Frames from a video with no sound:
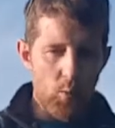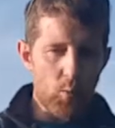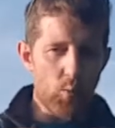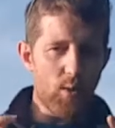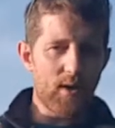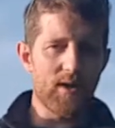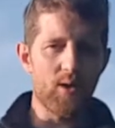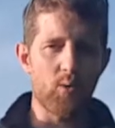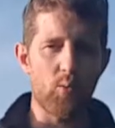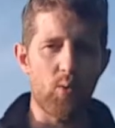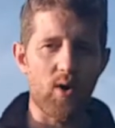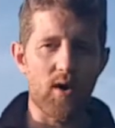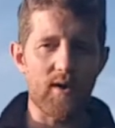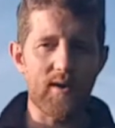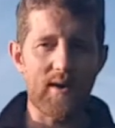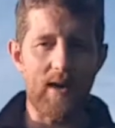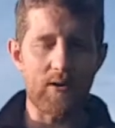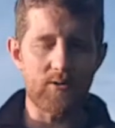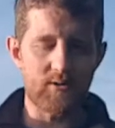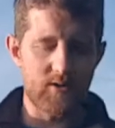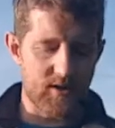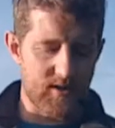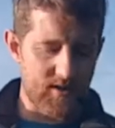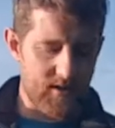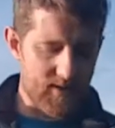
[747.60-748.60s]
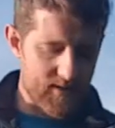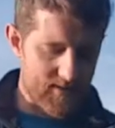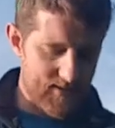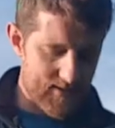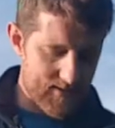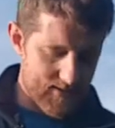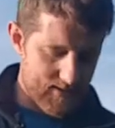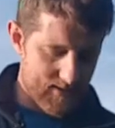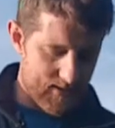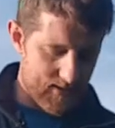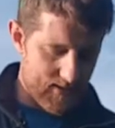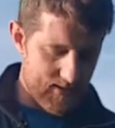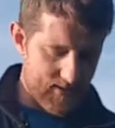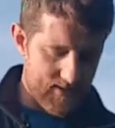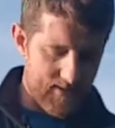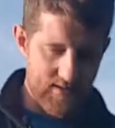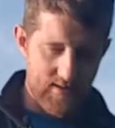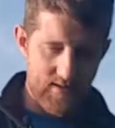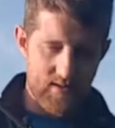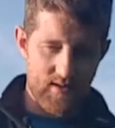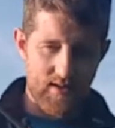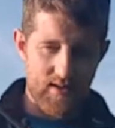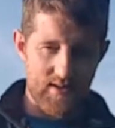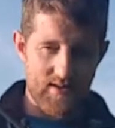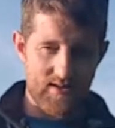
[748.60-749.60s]
Will it work out to
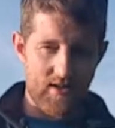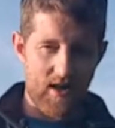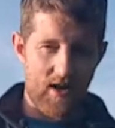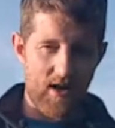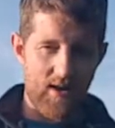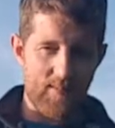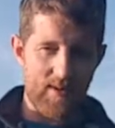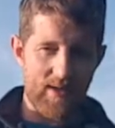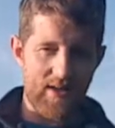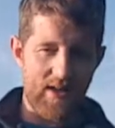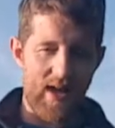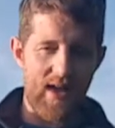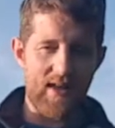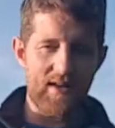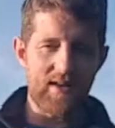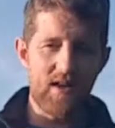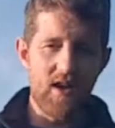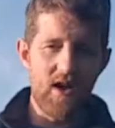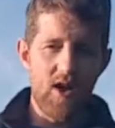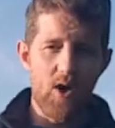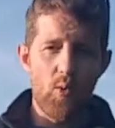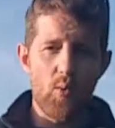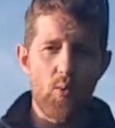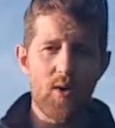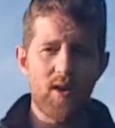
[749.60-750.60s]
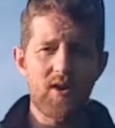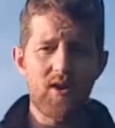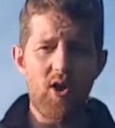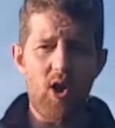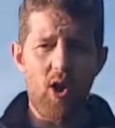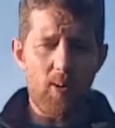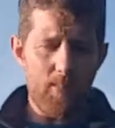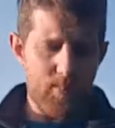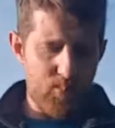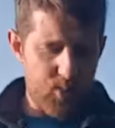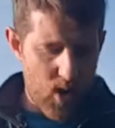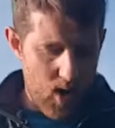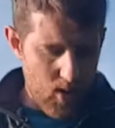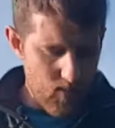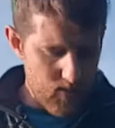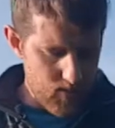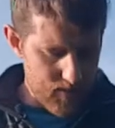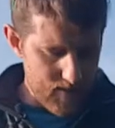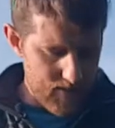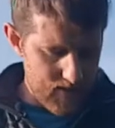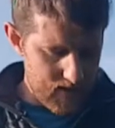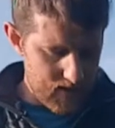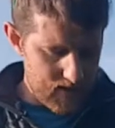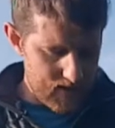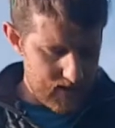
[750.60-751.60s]
this time again? Well, in all
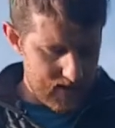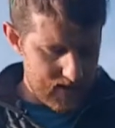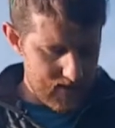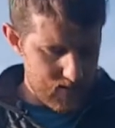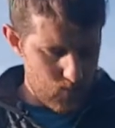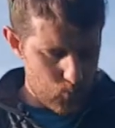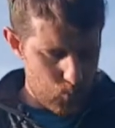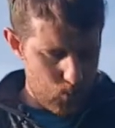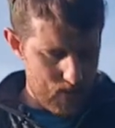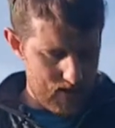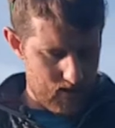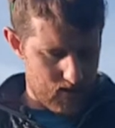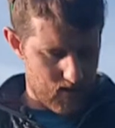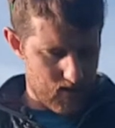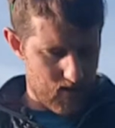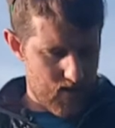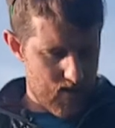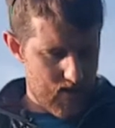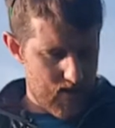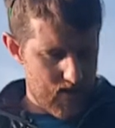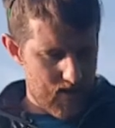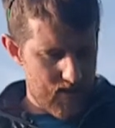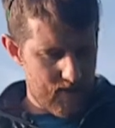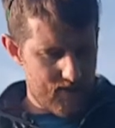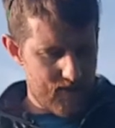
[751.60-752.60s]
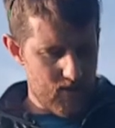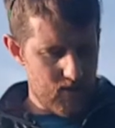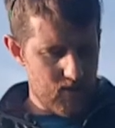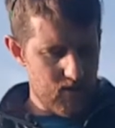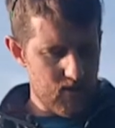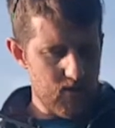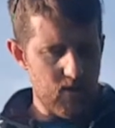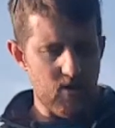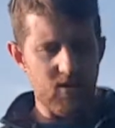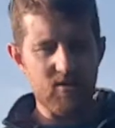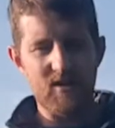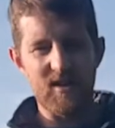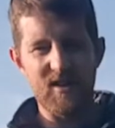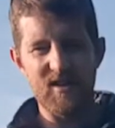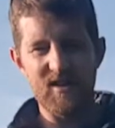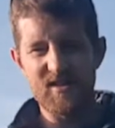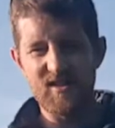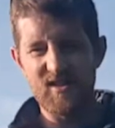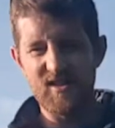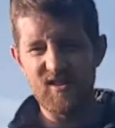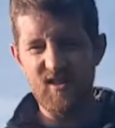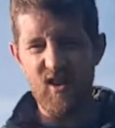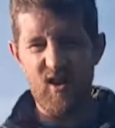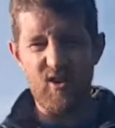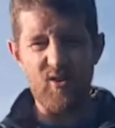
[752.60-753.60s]
probability it will. If you look
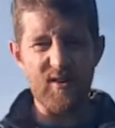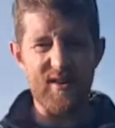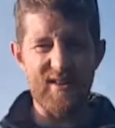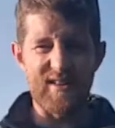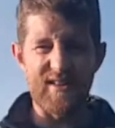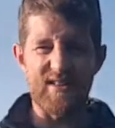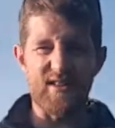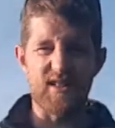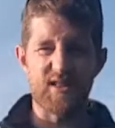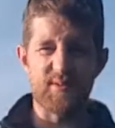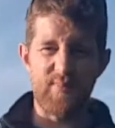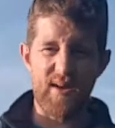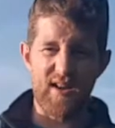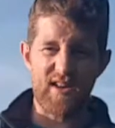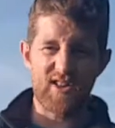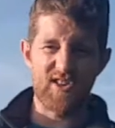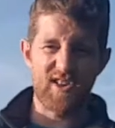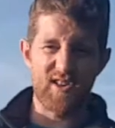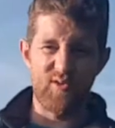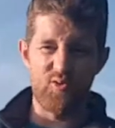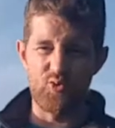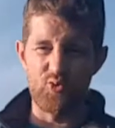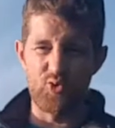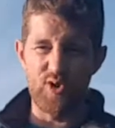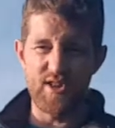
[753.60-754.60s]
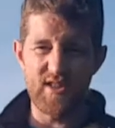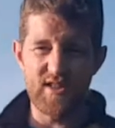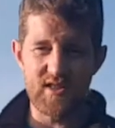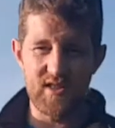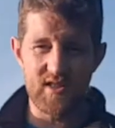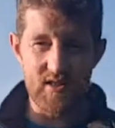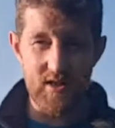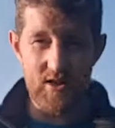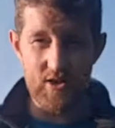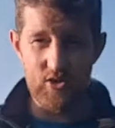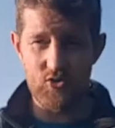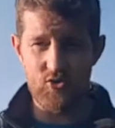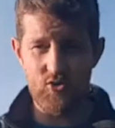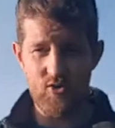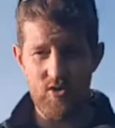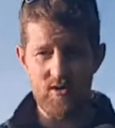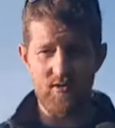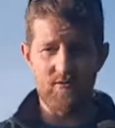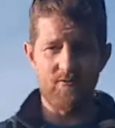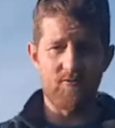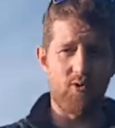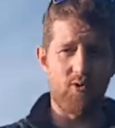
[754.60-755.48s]
historically, especially recent history of the